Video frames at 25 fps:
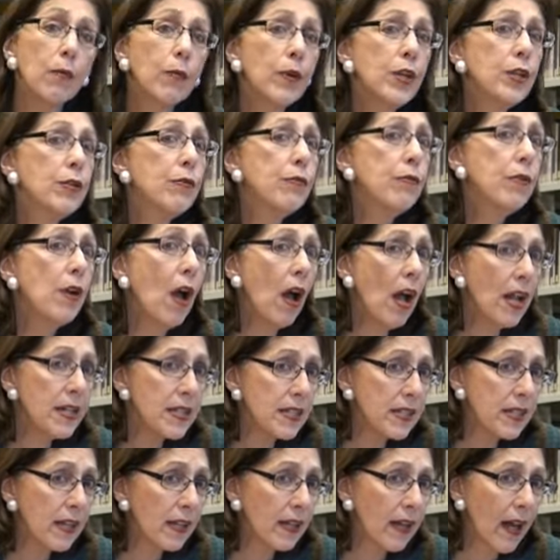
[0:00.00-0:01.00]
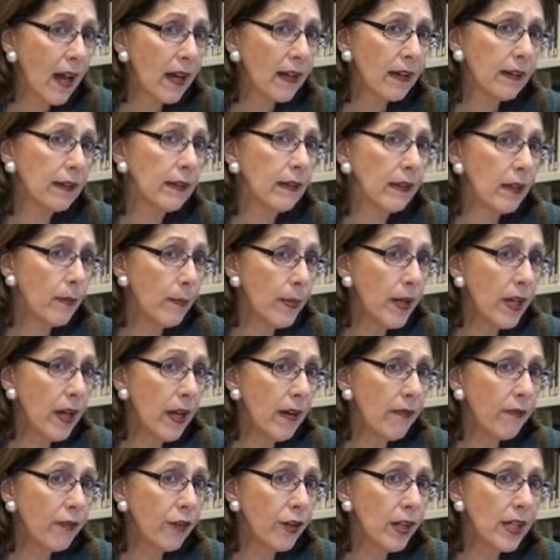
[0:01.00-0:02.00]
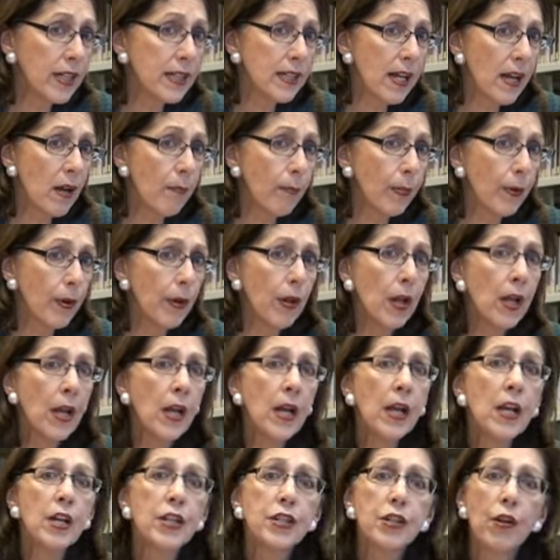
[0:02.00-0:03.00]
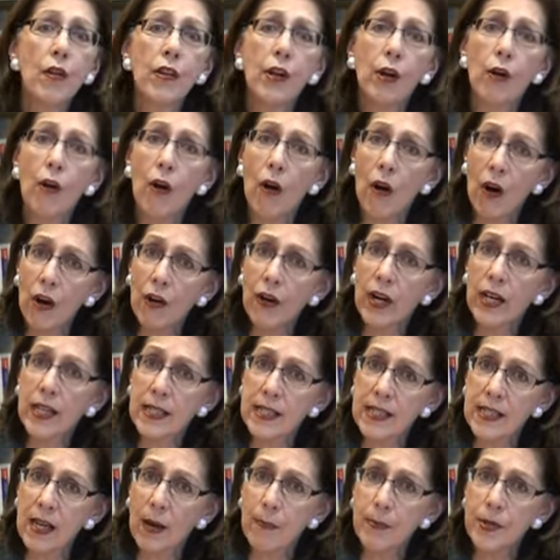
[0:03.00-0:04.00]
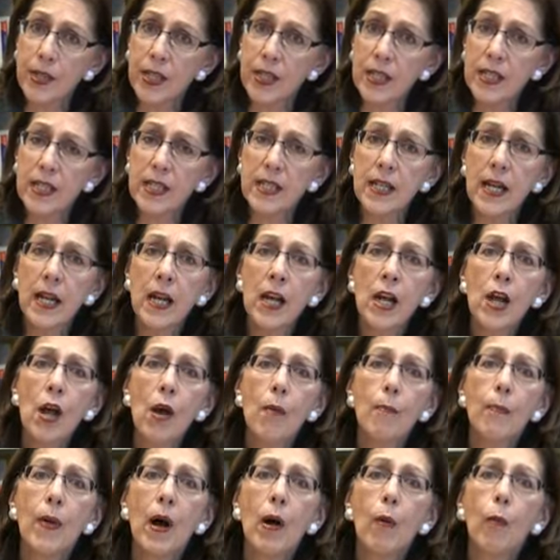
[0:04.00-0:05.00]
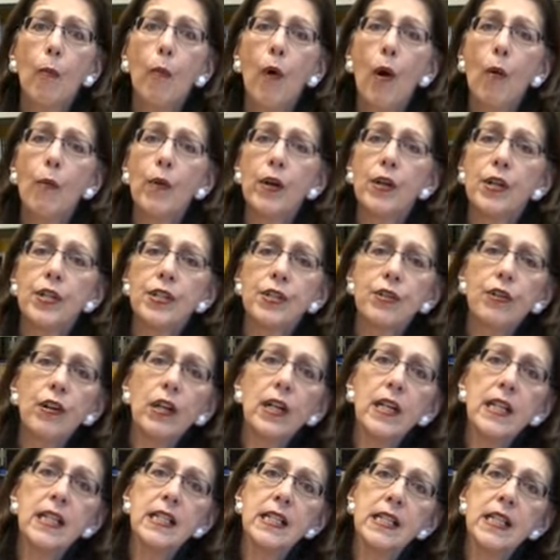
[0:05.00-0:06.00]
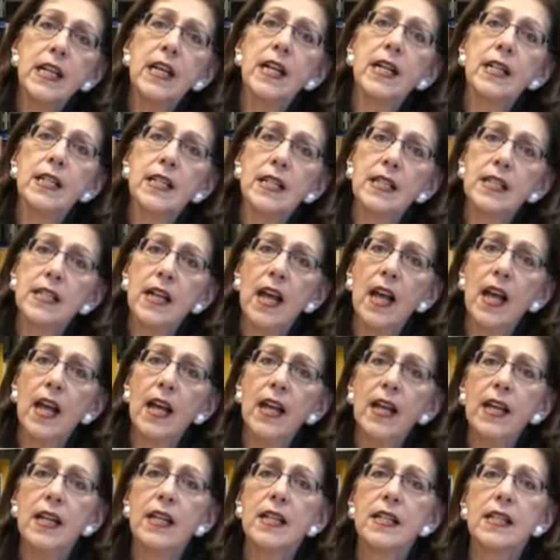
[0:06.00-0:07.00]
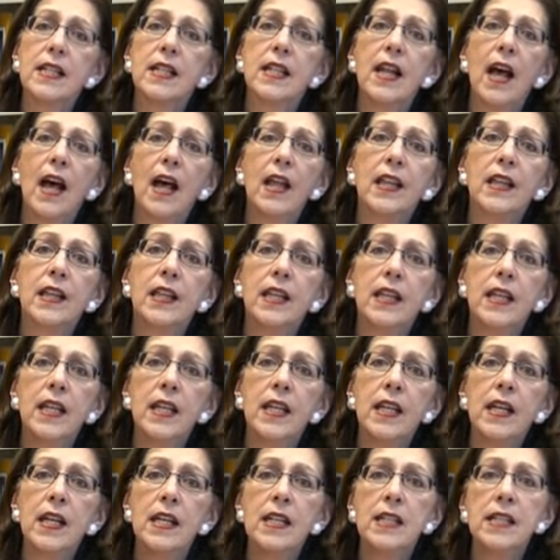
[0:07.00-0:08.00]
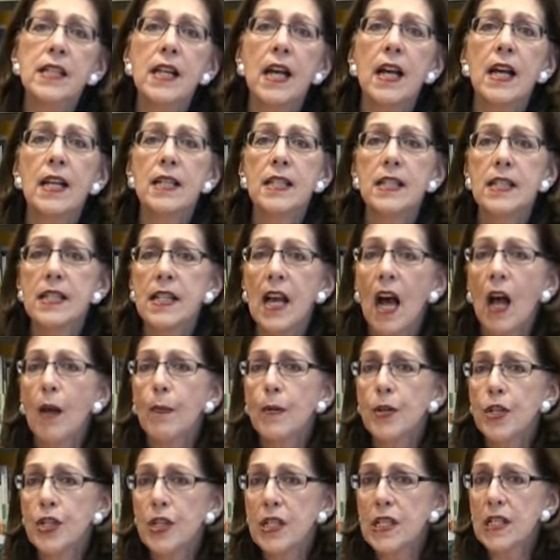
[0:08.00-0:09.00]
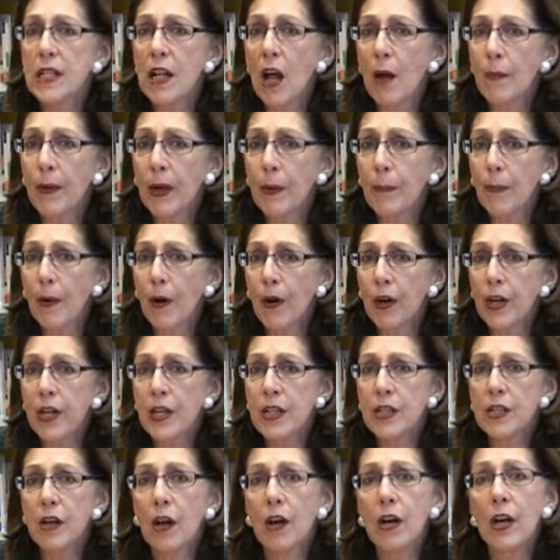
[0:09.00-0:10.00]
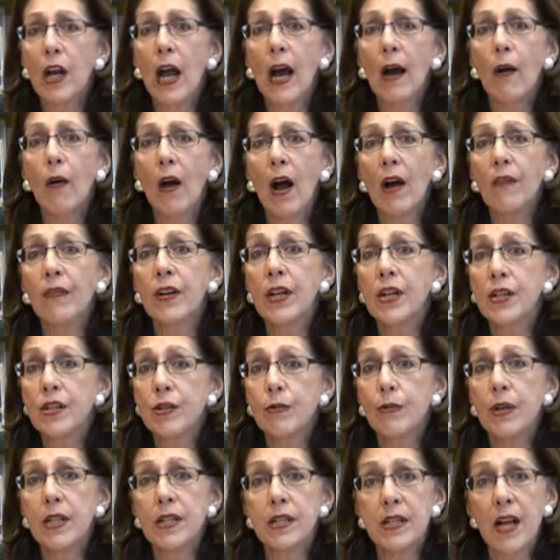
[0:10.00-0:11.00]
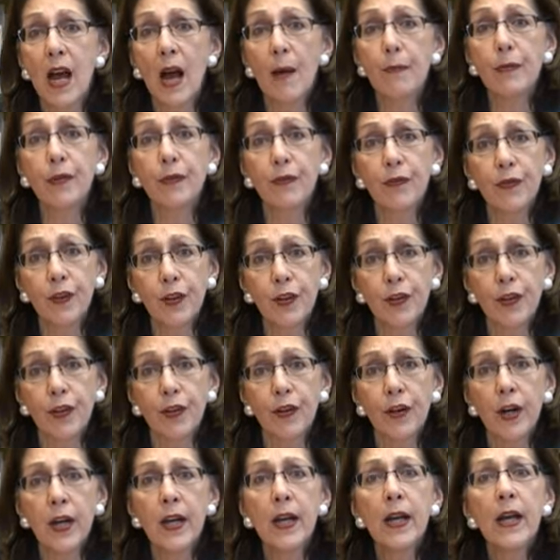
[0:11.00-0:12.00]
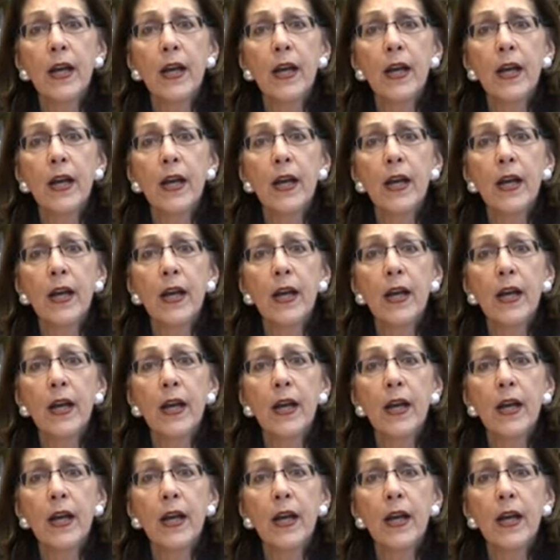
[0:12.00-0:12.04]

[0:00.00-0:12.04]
We do not see that in Libya, for example, so there are exceptions, but what we're certainly seeing today is that these established Islamic parties are now having to adapt further,